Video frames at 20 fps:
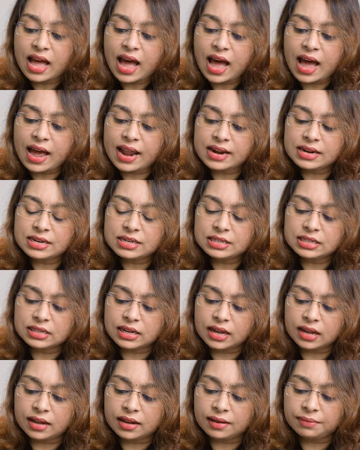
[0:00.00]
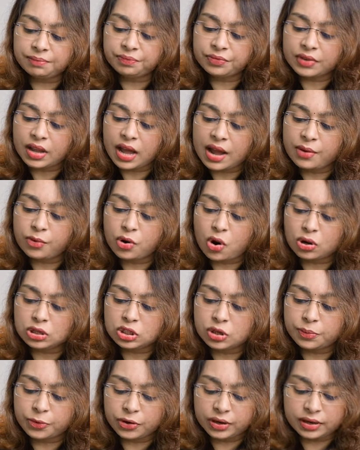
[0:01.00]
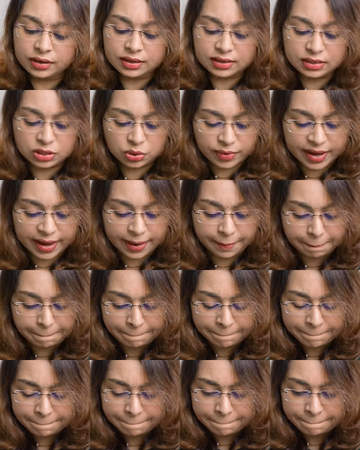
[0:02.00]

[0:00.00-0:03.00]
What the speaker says: and I would also put it this way,